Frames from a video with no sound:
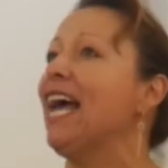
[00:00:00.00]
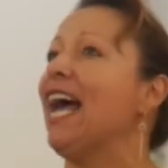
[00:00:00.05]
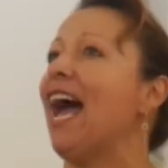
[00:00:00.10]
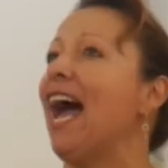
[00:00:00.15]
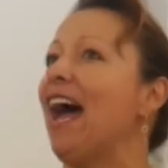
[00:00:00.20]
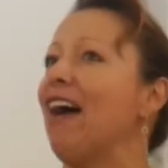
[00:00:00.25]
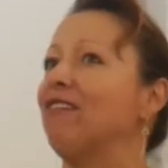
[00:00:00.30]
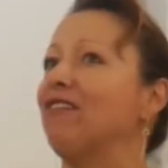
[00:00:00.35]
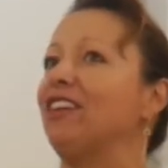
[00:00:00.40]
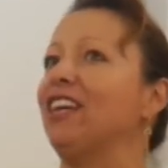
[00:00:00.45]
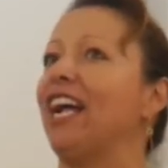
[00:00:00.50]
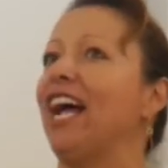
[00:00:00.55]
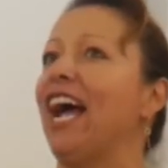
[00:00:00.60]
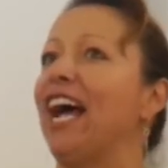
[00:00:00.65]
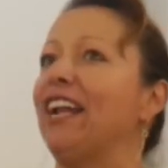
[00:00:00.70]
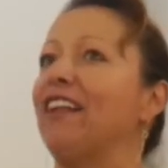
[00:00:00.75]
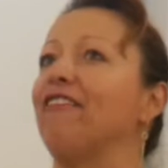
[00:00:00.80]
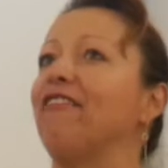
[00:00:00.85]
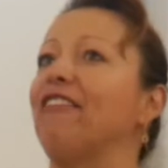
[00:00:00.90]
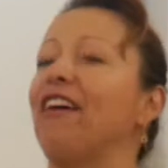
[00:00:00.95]
after I
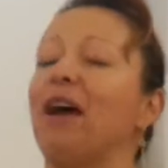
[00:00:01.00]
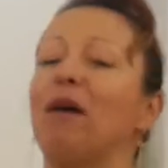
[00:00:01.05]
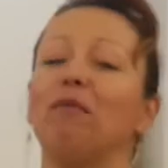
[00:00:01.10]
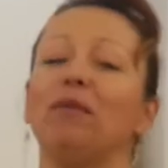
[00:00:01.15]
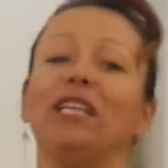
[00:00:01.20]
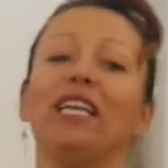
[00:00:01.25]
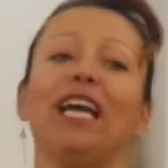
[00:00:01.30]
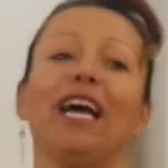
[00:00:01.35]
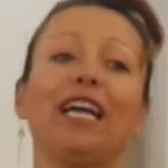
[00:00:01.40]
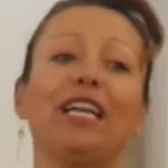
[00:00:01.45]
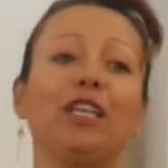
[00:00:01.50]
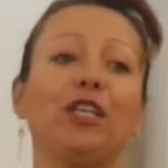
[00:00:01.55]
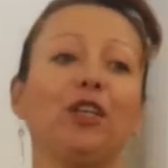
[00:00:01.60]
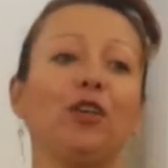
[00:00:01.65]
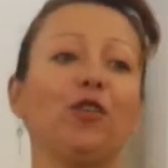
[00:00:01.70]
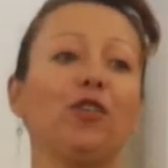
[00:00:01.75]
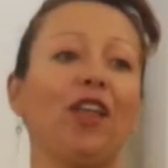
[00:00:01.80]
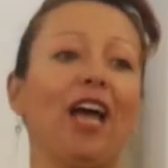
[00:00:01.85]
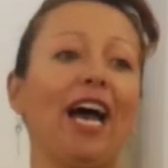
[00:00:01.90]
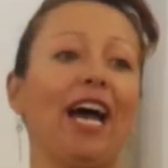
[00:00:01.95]
had a family, I
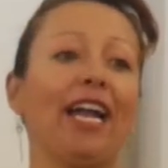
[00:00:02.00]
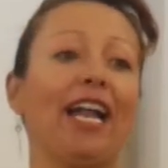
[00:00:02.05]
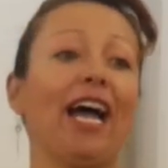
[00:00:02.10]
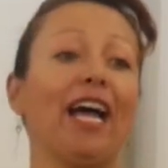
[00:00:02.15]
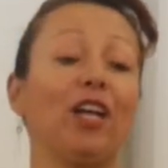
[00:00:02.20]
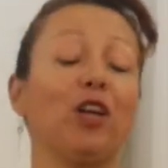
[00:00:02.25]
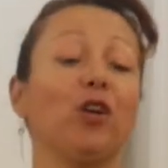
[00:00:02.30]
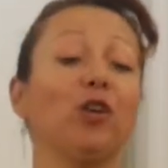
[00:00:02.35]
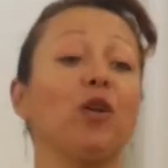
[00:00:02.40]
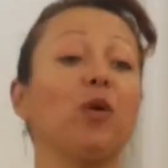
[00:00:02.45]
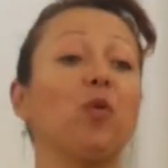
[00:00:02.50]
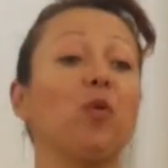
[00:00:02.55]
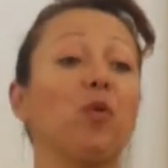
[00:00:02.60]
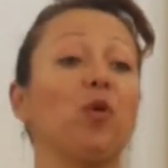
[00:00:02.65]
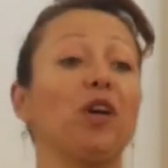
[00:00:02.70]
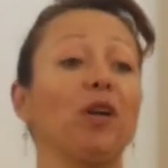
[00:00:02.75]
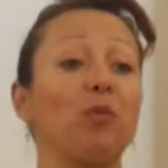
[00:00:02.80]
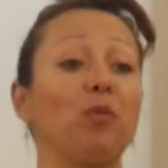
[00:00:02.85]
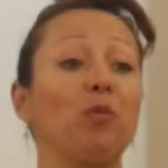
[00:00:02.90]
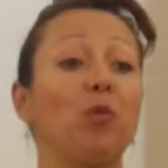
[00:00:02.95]
knew that I couldn't
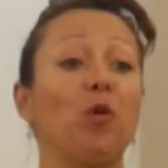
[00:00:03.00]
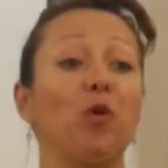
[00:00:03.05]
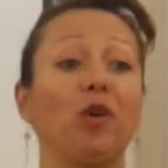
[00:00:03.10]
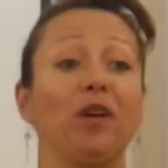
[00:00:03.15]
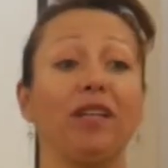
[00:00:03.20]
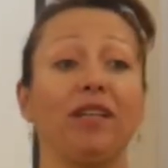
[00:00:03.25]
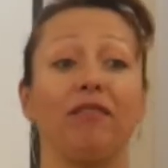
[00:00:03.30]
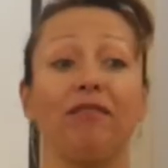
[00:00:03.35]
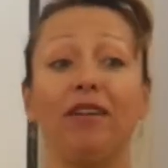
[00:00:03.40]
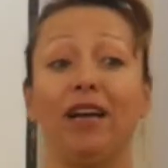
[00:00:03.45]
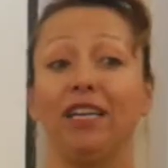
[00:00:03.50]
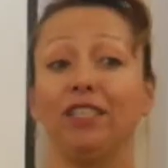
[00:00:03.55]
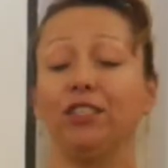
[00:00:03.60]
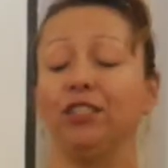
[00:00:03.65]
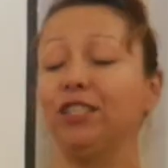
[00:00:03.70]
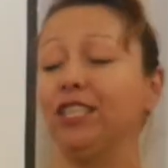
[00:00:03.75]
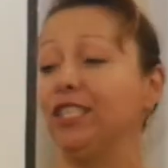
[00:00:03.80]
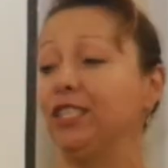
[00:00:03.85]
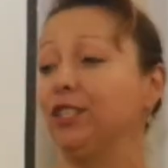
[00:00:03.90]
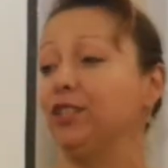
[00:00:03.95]
work more in the fashion
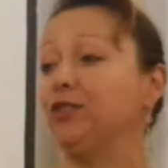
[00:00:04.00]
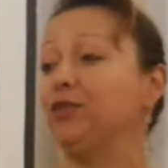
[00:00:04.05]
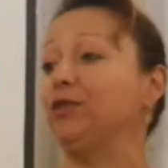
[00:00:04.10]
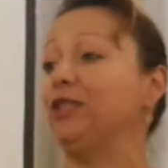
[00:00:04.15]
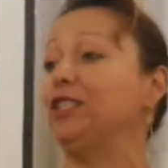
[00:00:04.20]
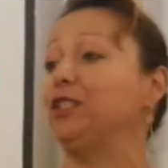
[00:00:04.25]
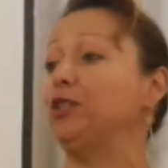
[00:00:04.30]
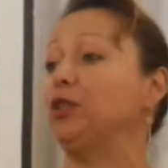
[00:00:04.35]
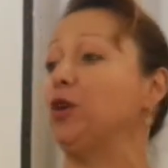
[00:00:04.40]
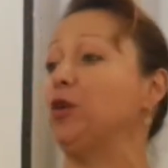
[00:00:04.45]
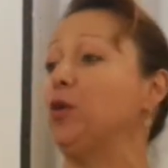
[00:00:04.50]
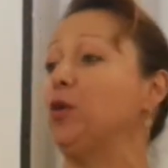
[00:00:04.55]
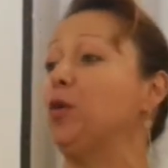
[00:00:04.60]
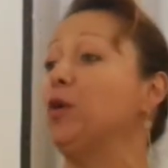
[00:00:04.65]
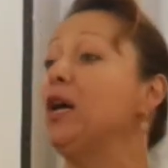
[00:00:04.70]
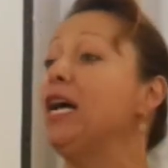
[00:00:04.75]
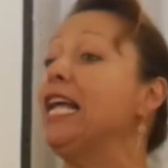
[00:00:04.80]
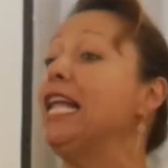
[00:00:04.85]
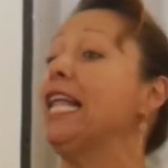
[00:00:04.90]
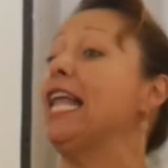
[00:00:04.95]
industry, so
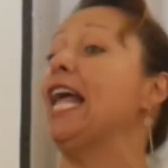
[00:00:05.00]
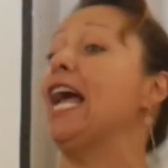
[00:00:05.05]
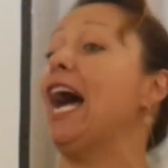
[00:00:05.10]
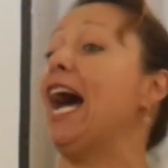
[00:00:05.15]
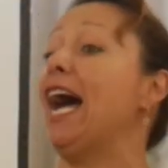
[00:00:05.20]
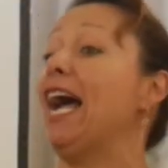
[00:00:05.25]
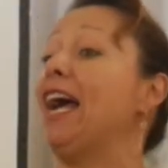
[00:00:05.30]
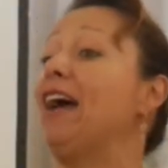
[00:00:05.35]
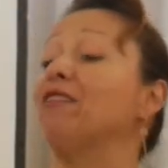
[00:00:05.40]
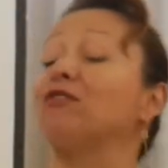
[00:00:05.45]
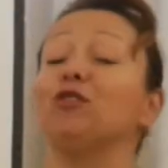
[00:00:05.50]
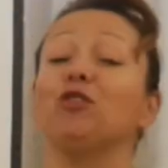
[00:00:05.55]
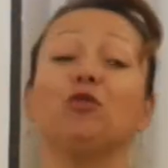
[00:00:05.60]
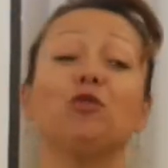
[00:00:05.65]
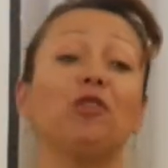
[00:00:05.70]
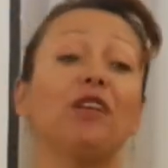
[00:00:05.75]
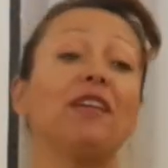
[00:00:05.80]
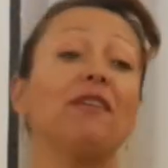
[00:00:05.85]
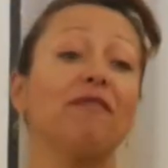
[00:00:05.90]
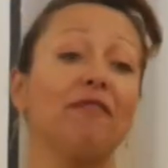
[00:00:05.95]
I have to
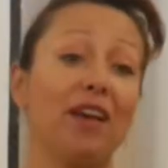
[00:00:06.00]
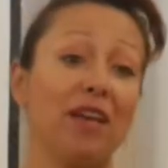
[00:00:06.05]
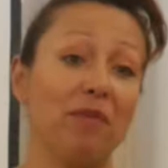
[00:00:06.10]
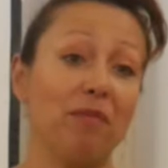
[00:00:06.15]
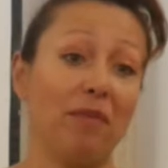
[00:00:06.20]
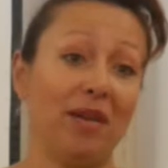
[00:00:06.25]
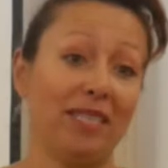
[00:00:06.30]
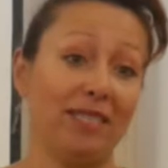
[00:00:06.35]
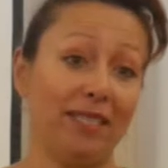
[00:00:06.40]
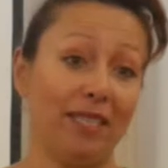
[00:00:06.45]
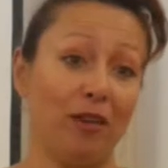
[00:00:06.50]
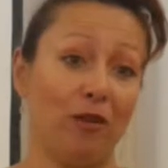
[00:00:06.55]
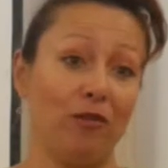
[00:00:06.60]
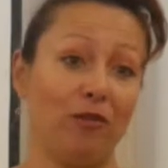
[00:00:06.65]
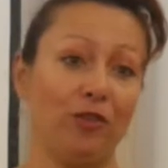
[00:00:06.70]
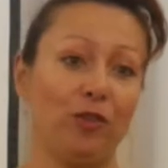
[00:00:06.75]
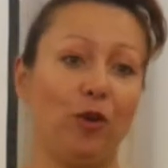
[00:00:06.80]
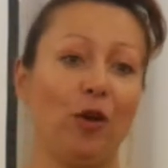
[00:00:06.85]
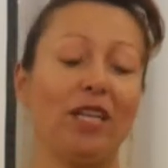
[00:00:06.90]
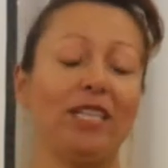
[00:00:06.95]
reinvent
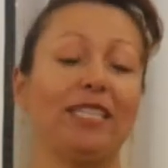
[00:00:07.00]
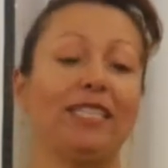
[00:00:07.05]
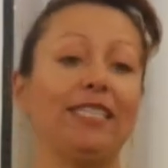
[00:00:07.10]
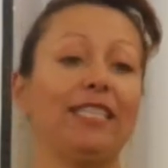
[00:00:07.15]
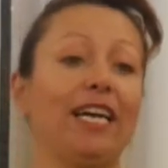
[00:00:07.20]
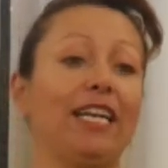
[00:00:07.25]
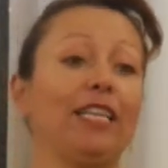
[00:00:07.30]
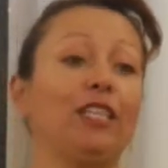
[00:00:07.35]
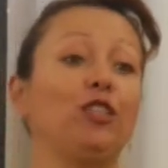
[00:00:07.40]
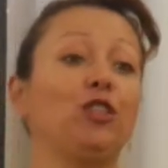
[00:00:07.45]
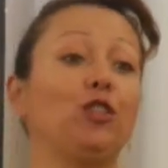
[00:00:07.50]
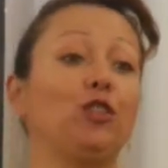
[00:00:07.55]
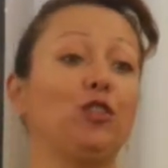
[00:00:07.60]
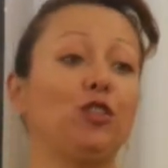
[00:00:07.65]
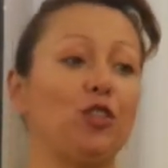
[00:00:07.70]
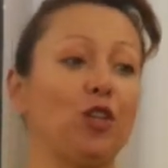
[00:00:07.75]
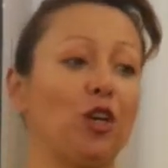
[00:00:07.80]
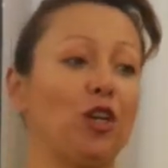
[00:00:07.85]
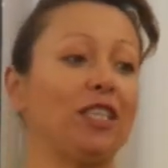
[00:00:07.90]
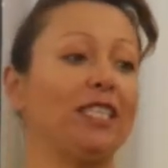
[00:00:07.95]
myself. So I decided to
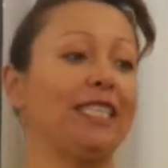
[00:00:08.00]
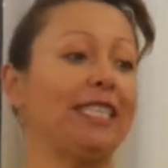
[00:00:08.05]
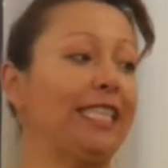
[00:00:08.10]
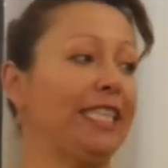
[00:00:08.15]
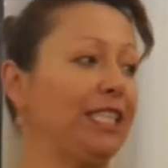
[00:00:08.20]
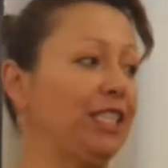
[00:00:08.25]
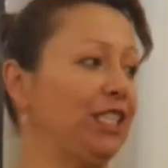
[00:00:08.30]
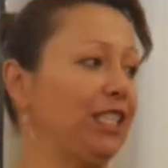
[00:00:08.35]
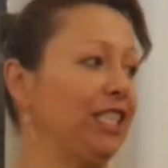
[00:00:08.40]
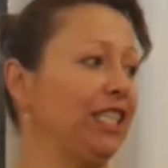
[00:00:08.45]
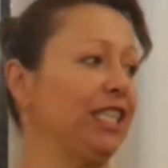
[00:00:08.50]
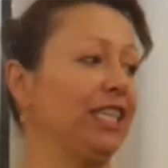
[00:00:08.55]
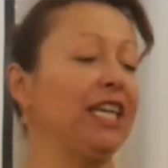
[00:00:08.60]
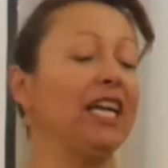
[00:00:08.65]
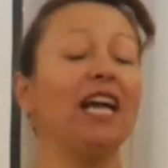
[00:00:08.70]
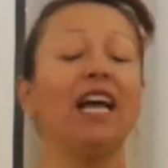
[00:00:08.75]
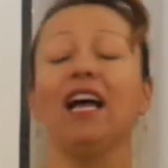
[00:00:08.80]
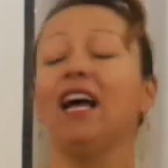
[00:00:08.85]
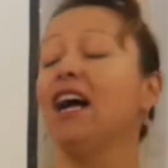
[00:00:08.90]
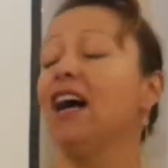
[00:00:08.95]
start teaching
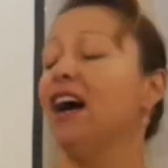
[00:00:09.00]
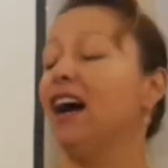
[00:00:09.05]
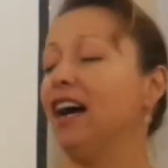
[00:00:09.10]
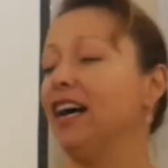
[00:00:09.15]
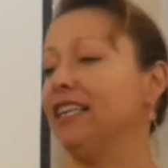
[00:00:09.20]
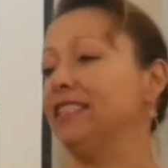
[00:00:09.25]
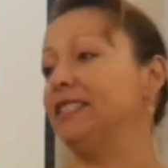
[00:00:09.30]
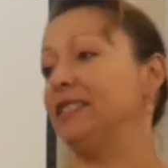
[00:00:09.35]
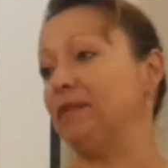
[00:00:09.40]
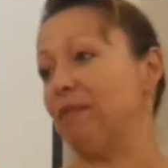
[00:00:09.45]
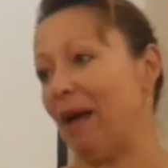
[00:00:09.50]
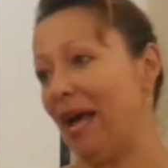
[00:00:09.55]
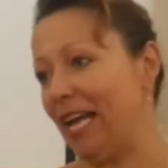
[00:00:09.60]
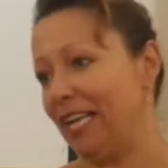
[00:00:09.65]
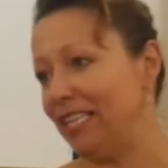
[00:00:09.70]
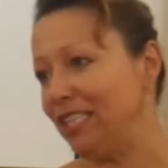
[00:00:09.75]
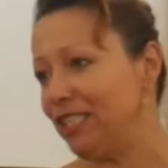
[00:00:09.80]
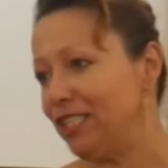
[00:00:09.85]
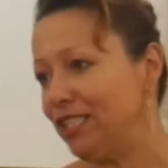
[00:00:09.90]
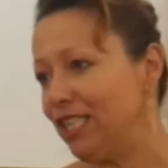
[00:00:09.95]

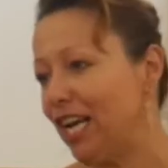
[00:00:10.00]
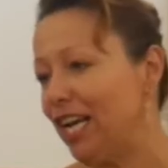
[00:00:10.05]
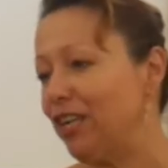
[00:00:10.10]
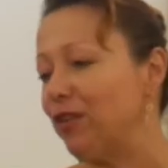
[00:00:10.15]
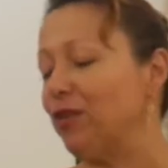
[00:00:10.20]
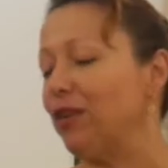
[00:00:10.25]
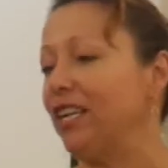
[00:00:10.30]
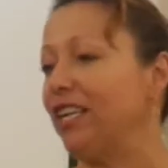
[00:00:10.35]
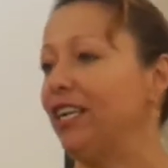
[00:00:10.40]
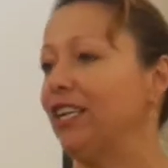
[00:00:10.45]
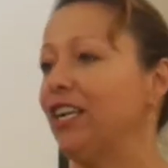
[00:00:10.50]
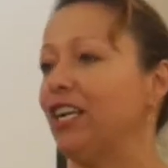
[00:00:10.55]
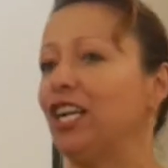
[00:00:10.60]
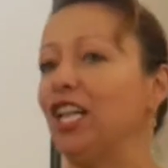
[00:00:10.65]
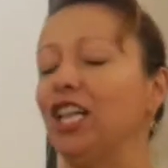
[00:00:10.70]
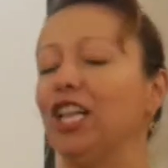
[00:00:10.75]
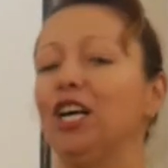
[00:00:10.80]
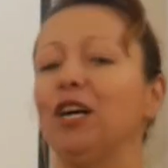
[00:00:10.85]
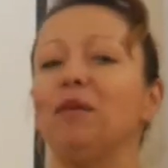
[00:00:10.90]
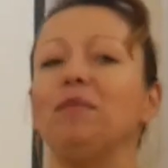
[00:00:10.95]
Spanish. I created a
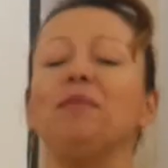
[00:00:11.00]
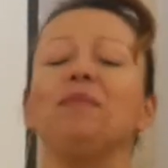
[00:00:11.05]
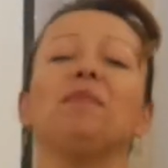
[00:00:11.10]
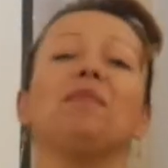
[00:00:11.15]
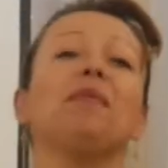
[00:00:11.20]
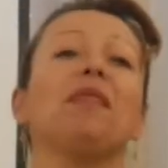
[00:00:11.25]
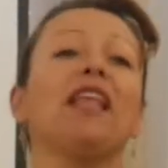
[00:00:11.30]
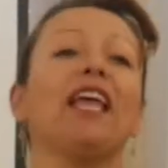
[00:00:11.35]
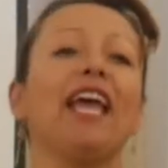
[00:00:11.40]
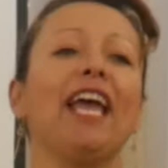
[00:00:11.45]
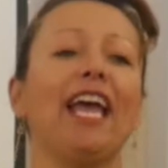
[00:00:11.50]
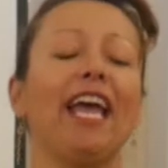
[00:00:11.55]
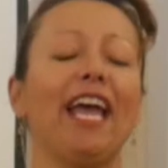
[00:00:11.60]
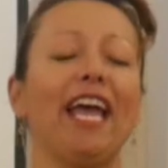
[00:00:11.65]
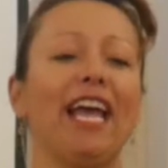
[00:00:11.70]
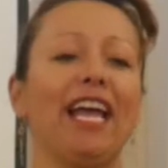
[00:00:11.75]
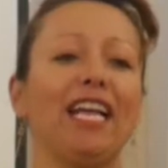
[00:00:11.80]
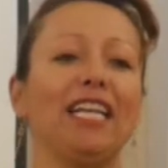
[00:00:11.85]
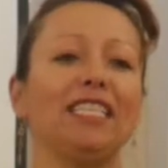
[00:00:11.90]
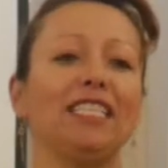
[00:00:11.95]
club,
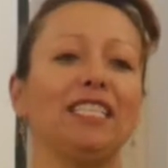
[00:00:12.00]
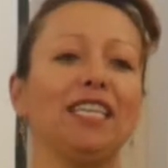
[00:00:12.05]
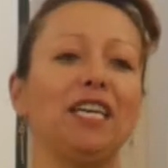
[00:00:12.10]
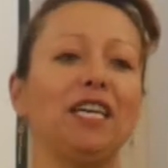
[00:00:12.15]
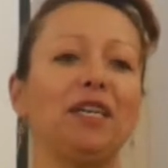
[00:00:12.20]
and